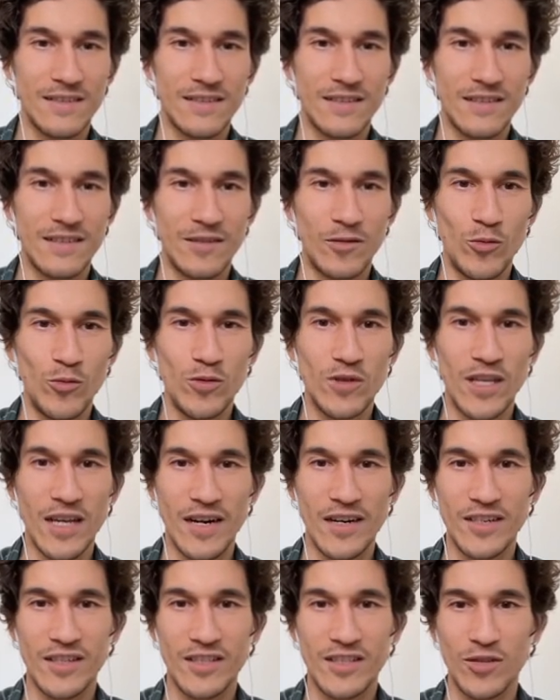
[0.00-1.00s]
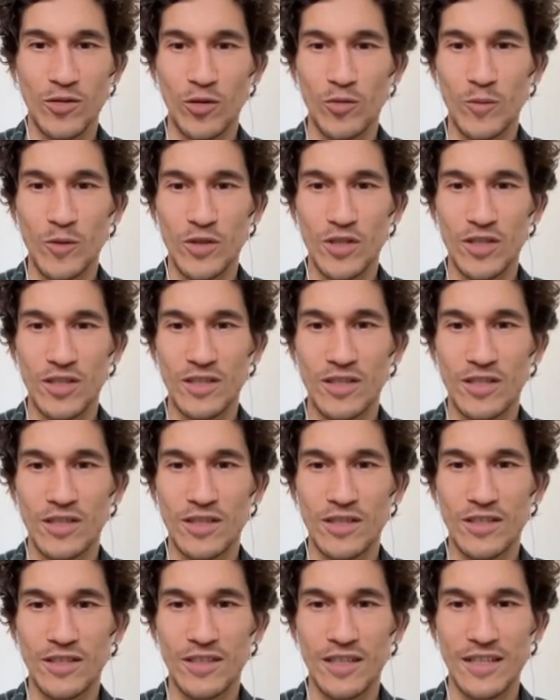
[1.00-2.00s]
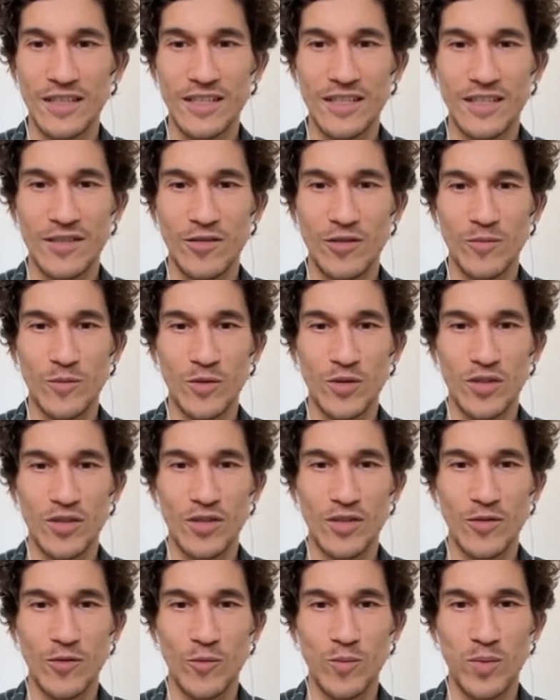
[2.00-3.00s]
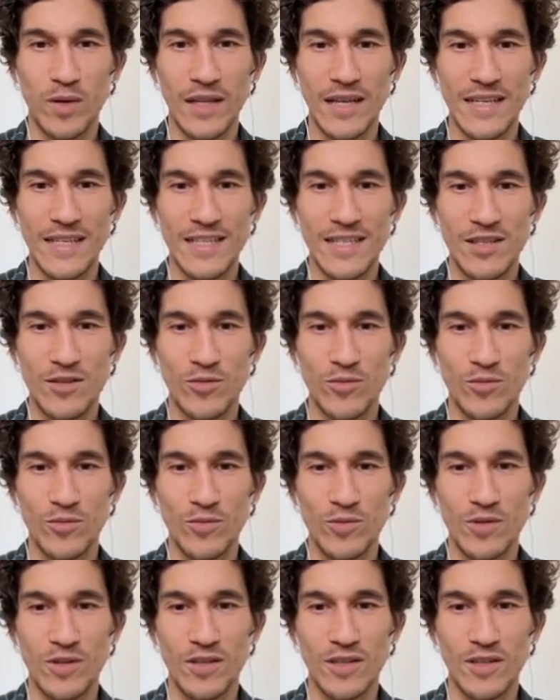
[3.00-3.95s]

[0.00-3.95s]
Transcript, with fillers: Look, there is almost no place to...